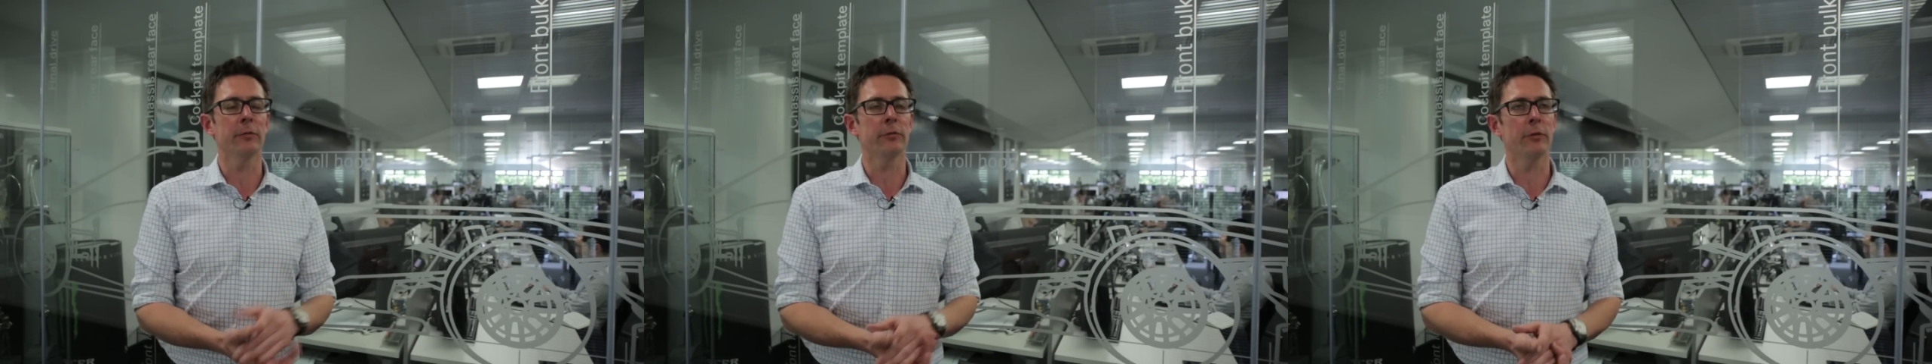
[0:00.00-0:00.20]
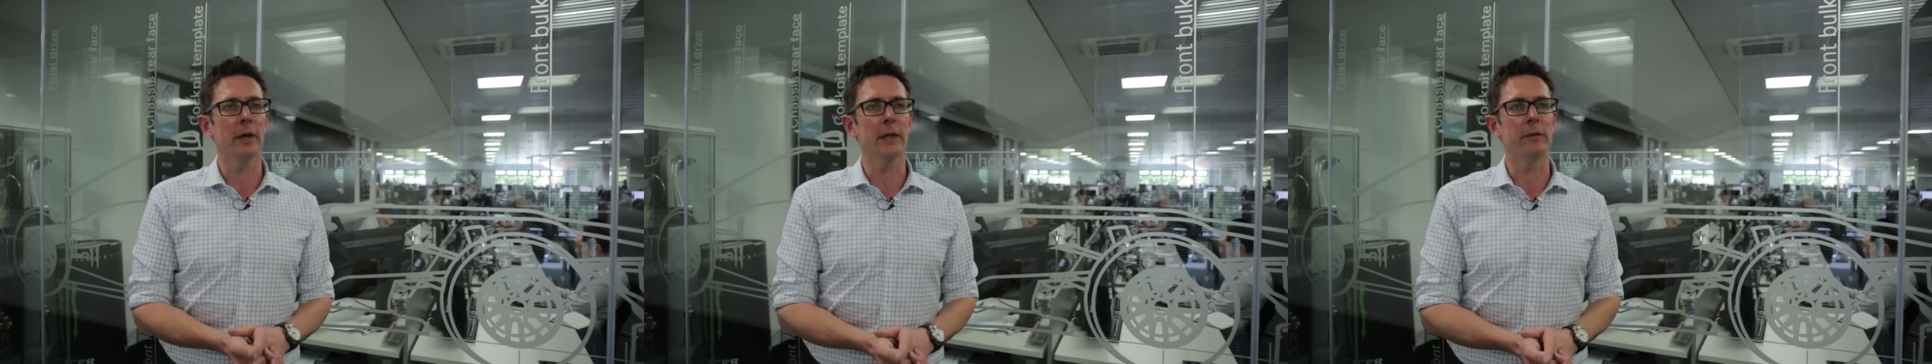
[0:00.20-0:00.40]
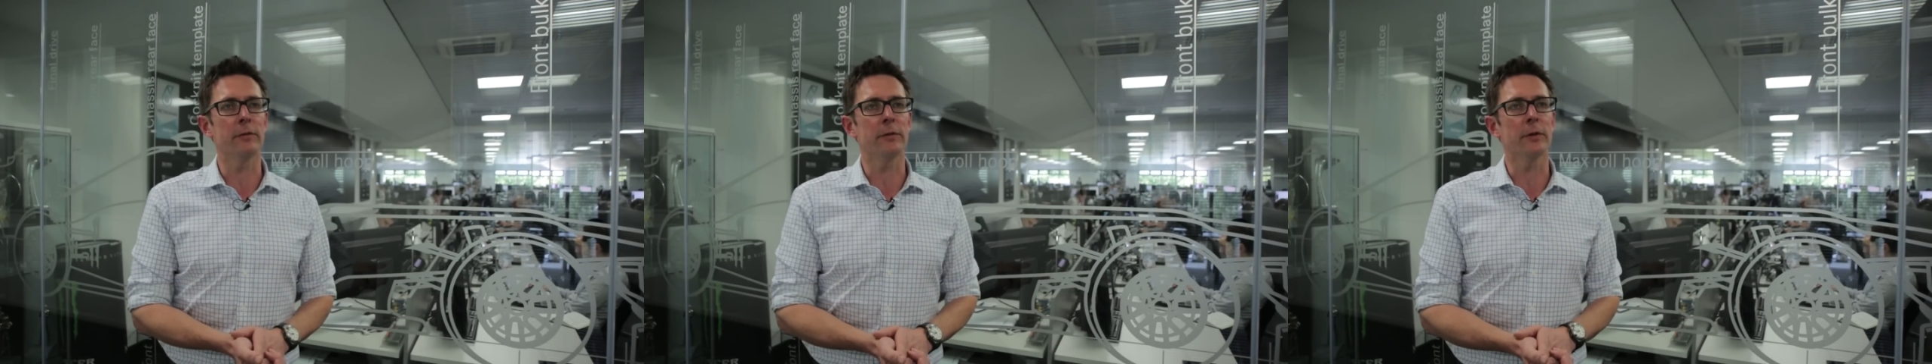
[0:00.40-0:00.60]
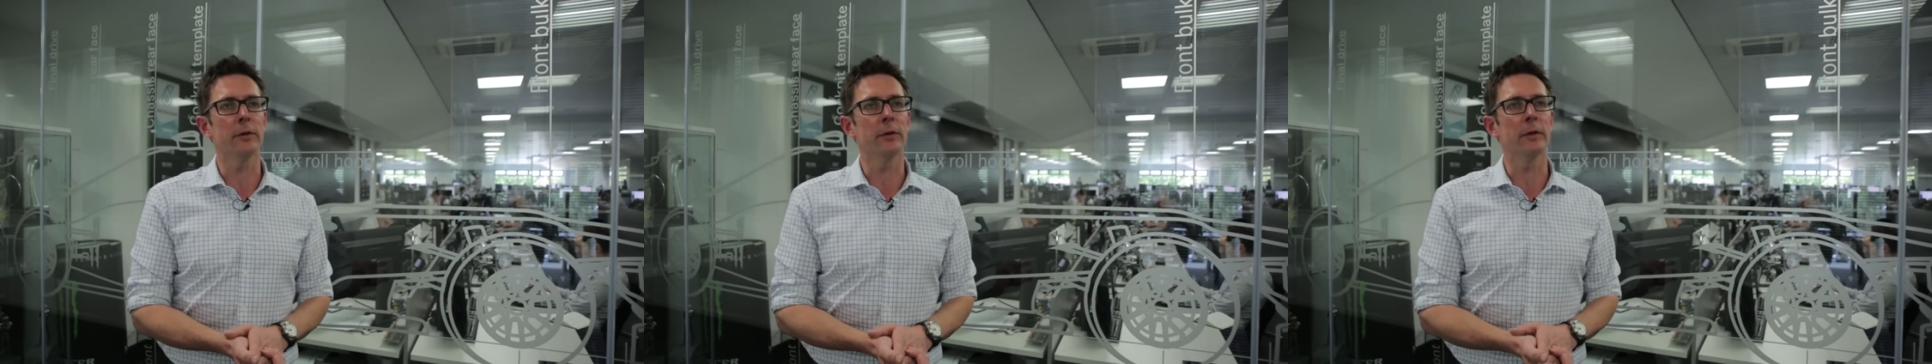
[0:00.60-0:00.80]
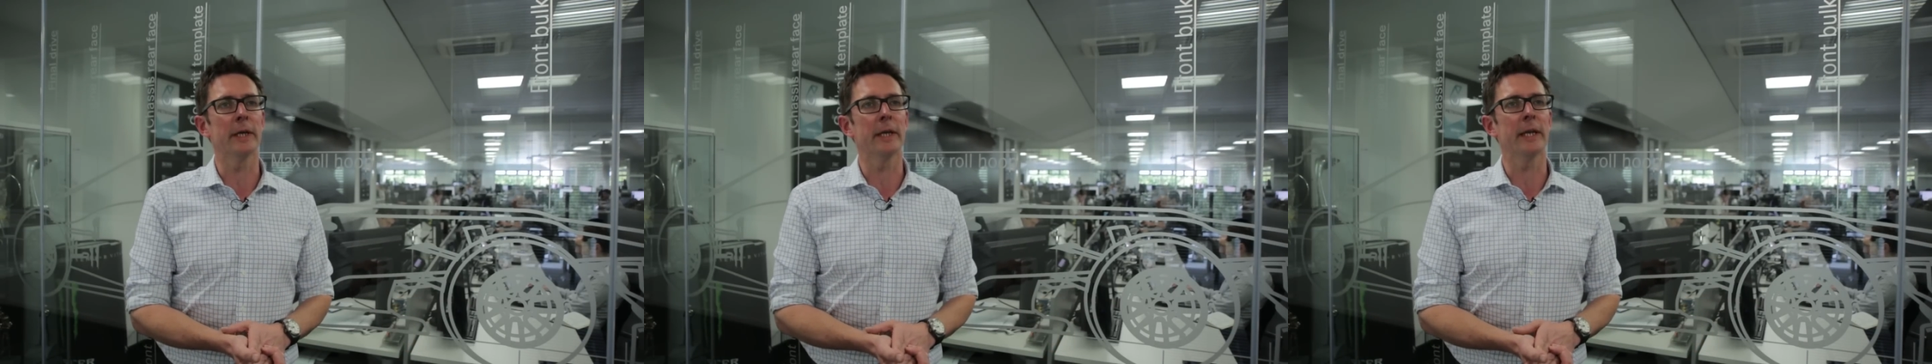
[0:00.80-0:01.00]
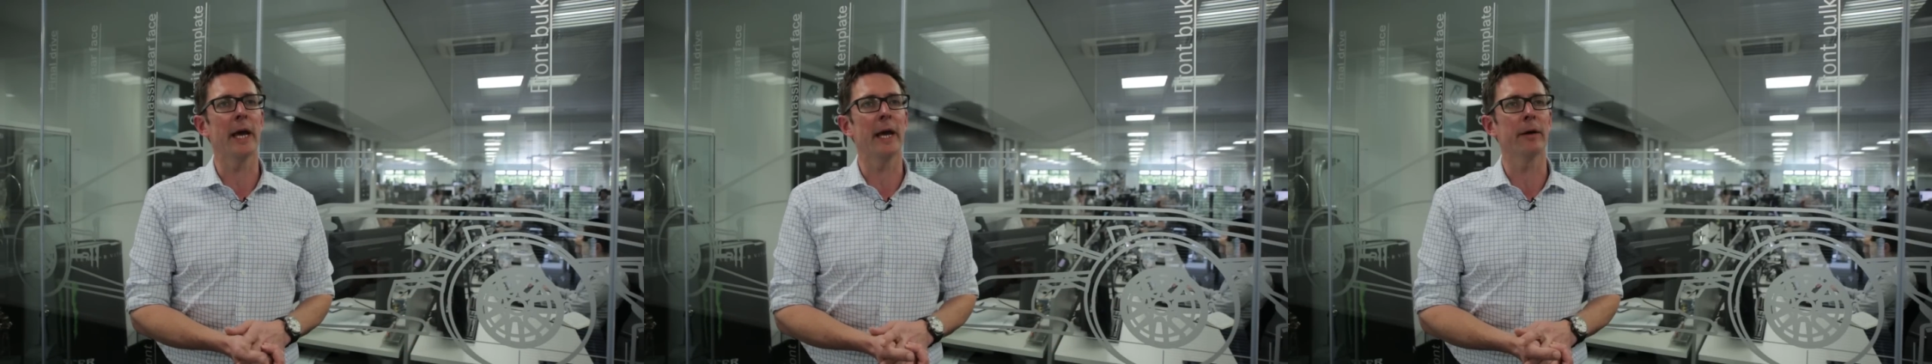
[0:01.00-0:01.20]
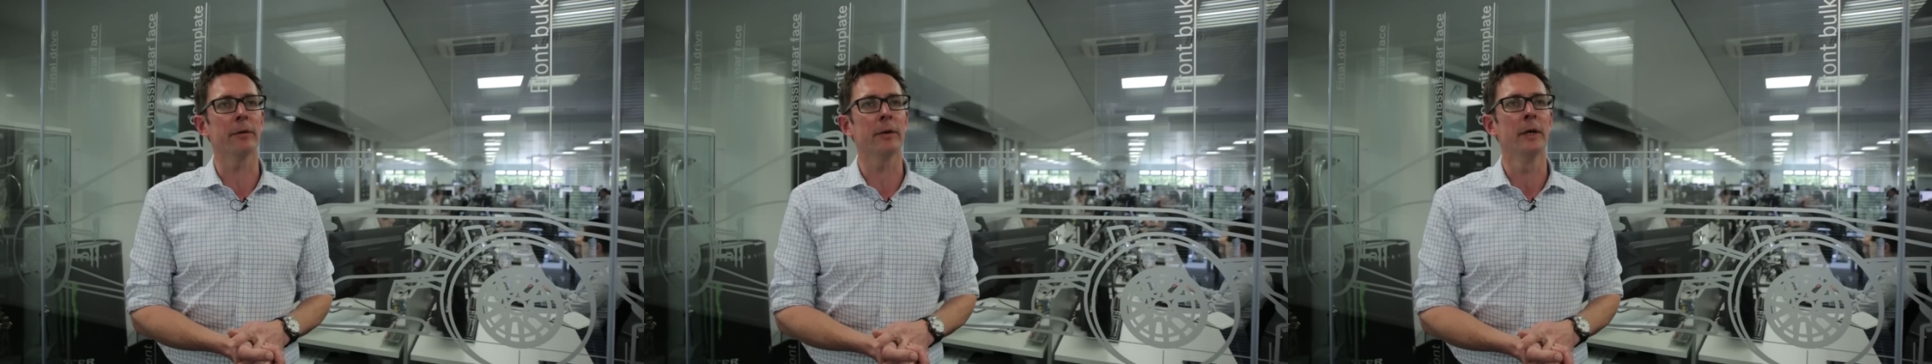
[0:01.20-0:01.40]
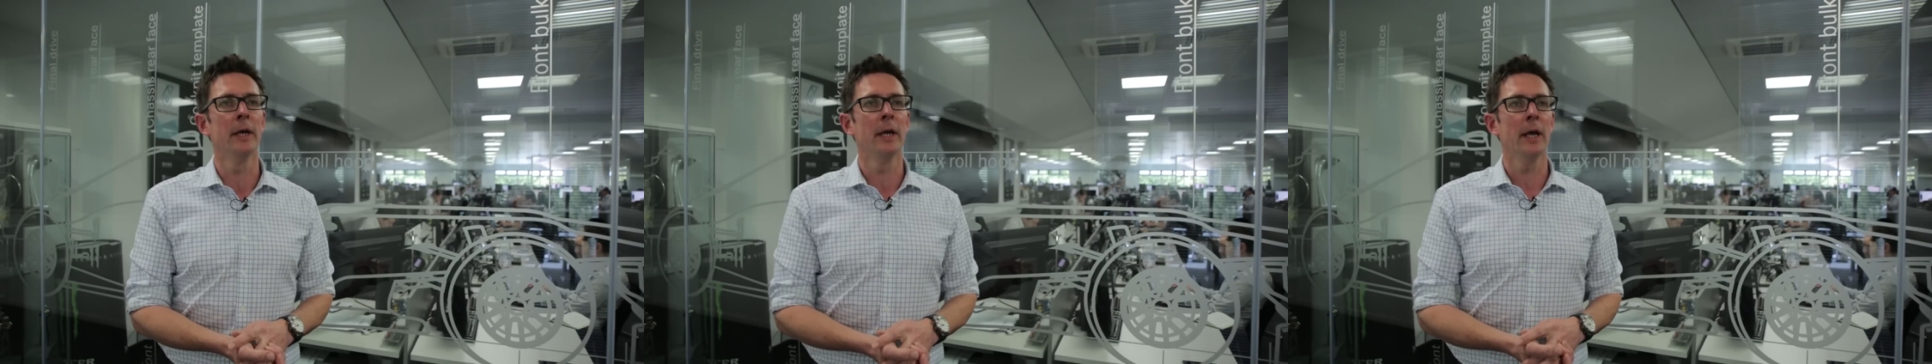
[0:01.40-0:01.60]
straights to cool it down